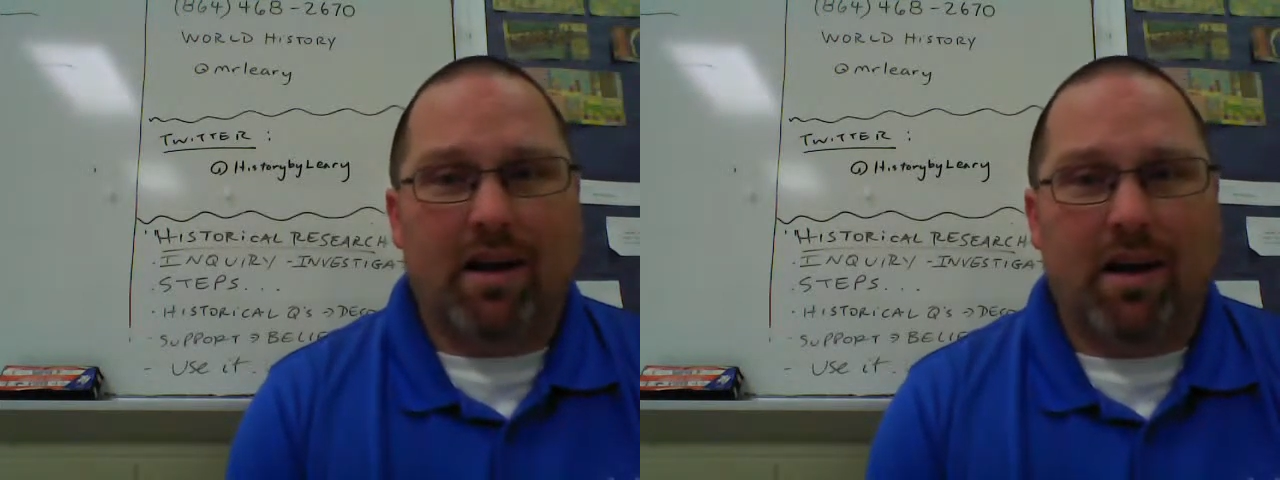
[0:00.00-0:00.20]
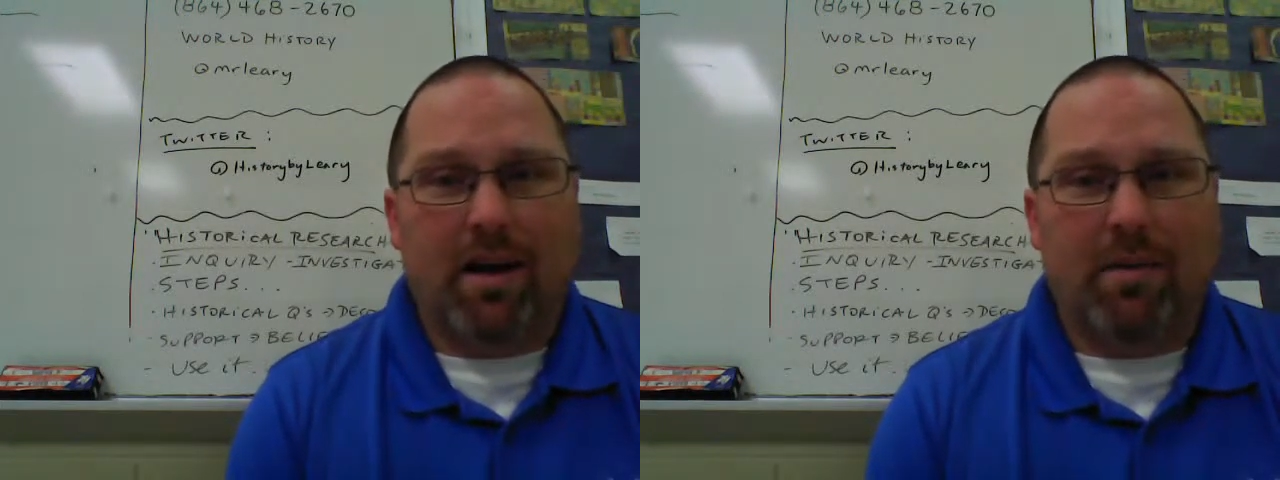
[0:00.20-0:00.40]

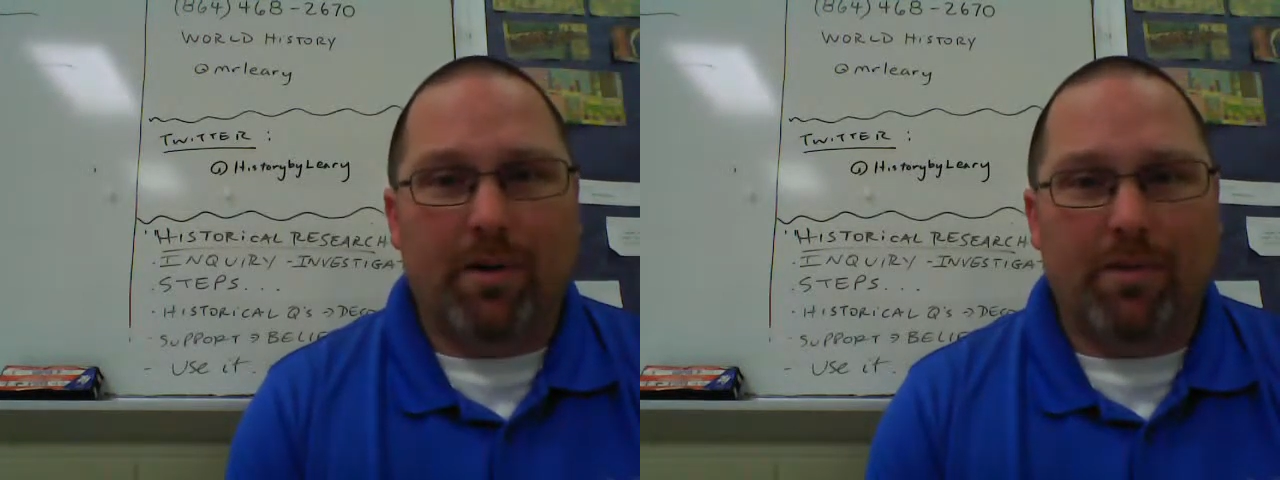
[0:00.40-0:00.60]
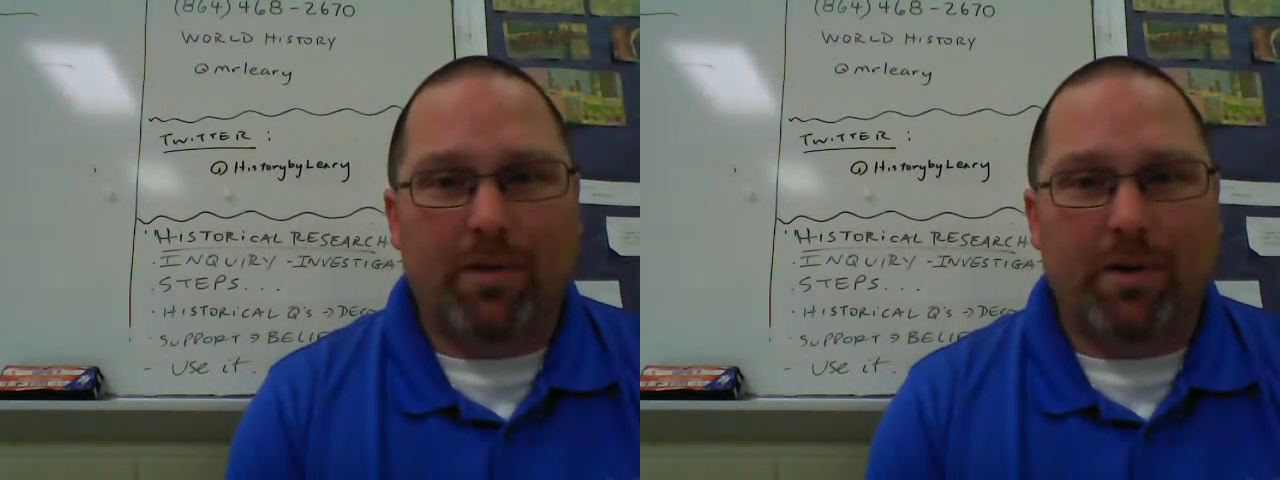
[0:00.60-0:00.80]

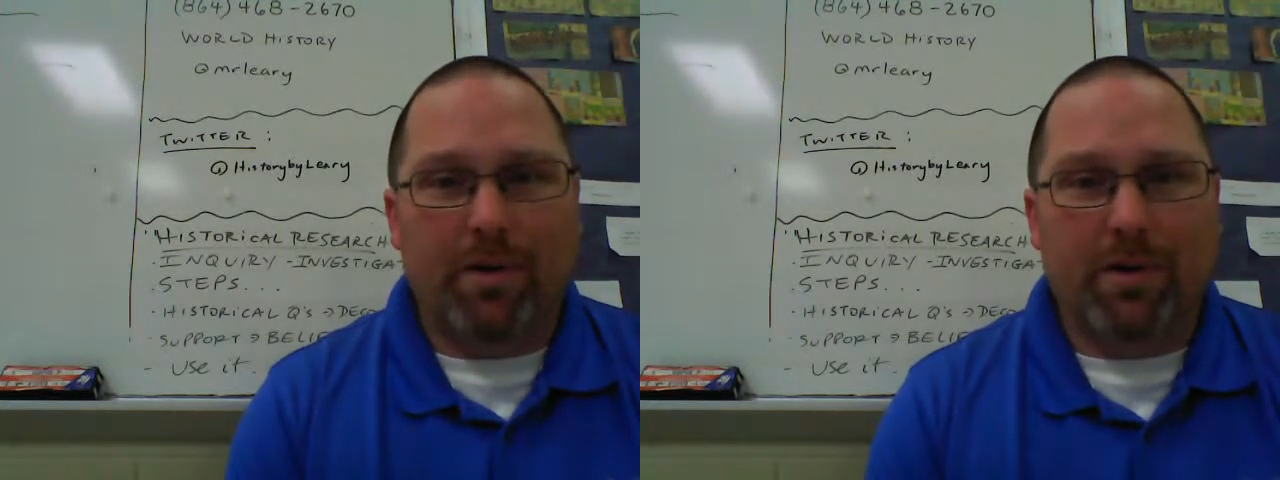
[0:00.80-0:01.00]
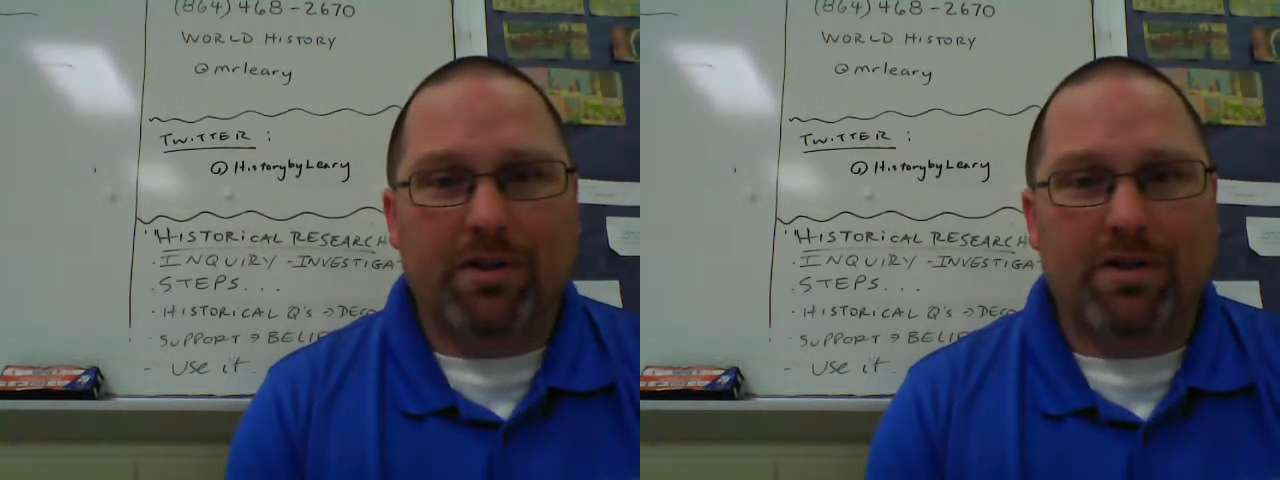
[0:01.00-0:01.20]
and really
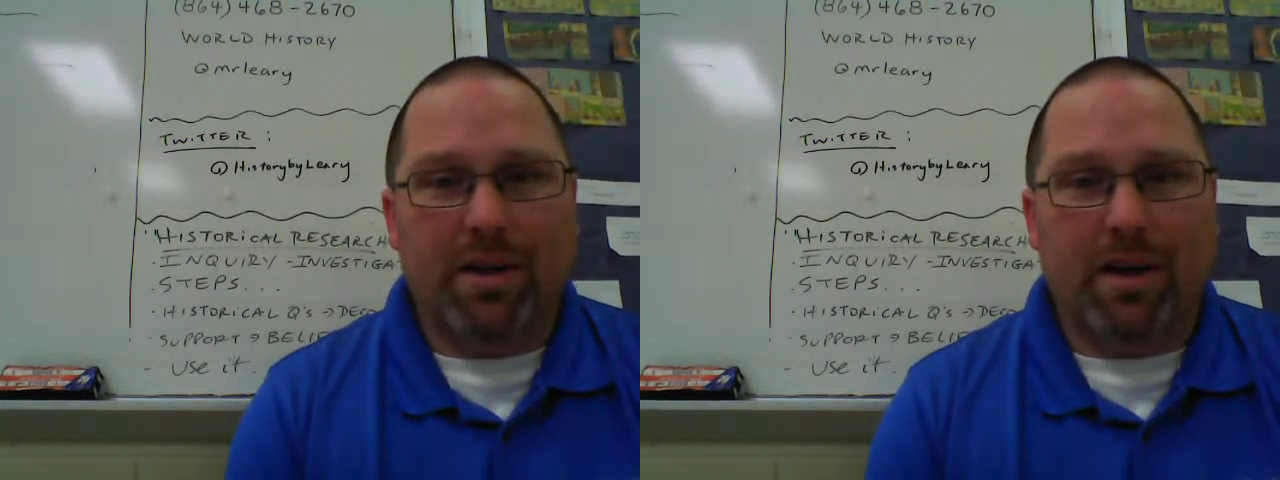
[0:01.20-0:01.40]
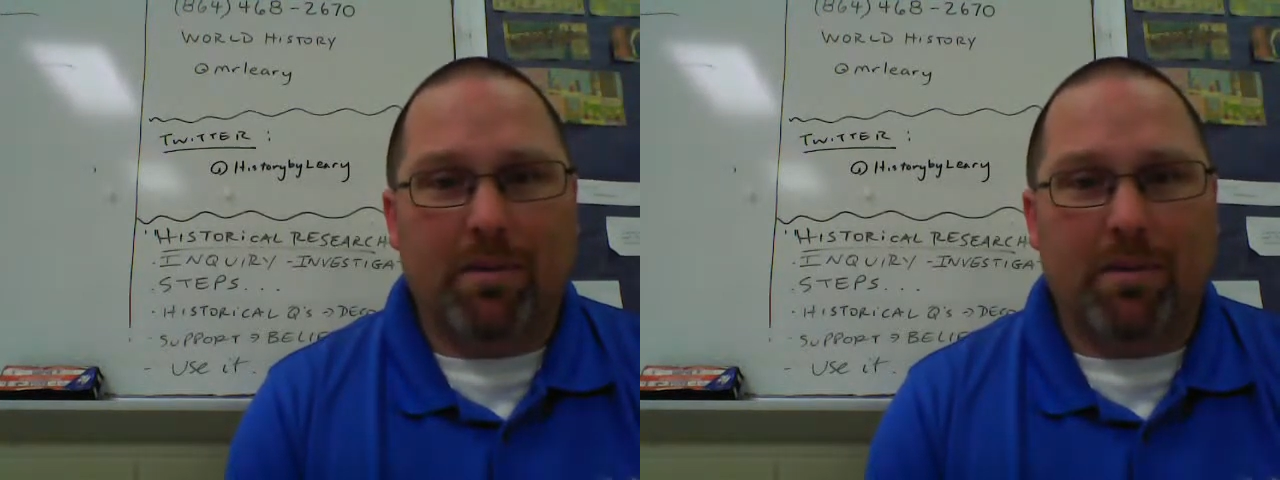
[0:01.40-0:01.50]
just